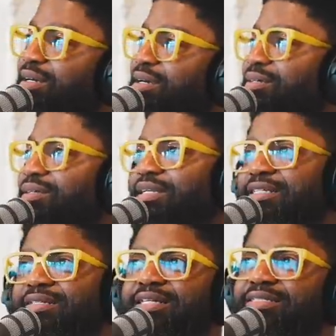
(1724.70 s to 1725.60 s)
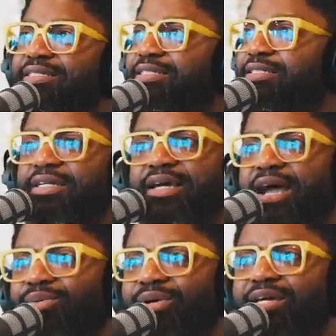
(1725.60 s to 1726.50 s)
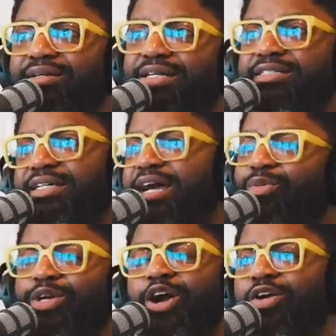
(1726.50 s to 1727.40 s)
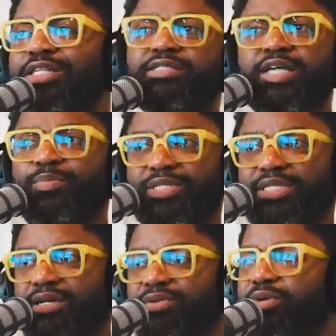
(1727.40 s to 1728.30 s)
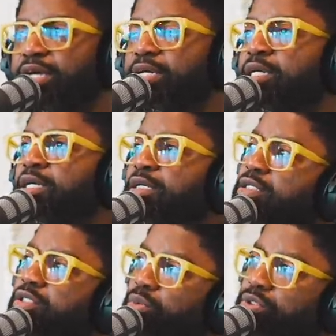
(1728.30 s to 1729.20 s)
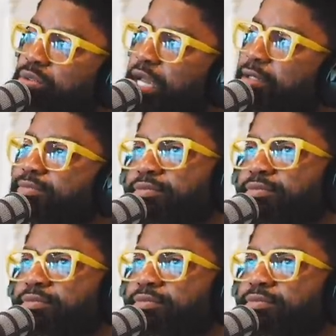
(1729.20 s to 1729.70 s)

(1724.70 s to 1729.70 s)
Let's just see how we let's see how we are in this type of setting, right? And so we'll do that.